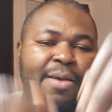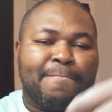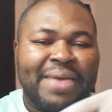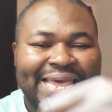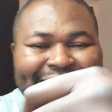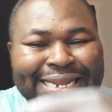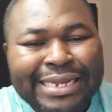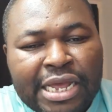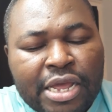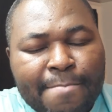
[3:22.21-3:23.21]
making
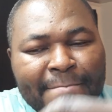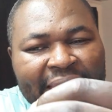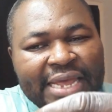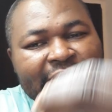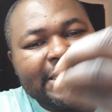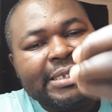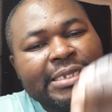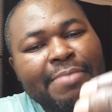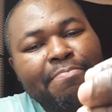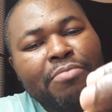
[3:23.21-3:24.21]
it
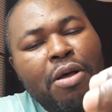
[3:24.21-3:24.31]
seem